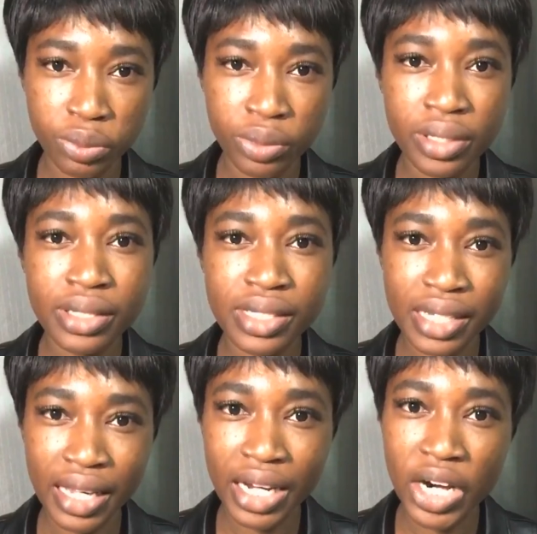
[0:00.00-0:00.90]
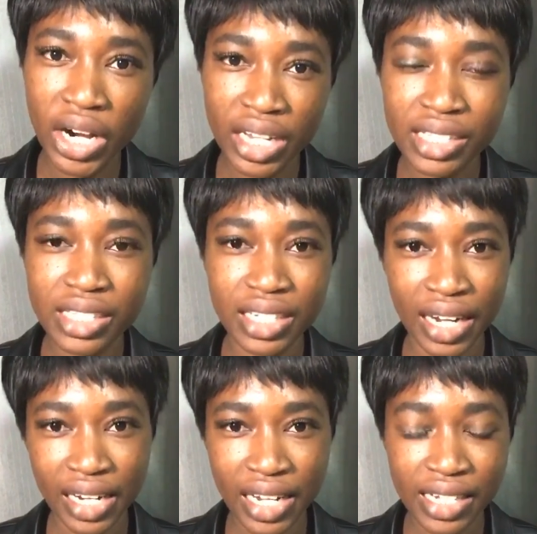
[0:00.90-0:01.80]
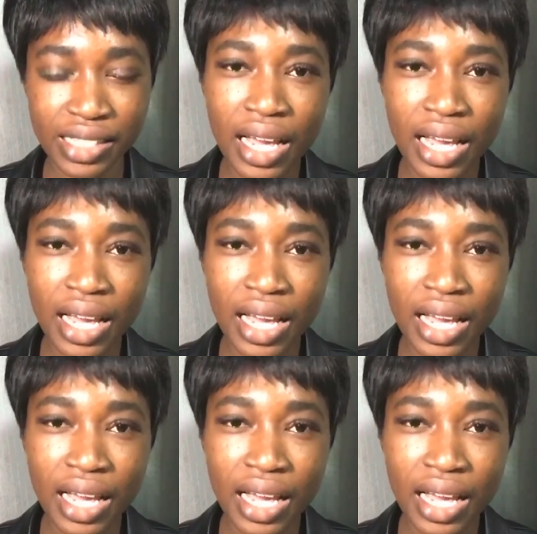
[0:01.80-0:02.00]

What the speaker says: See Connie's Chinese.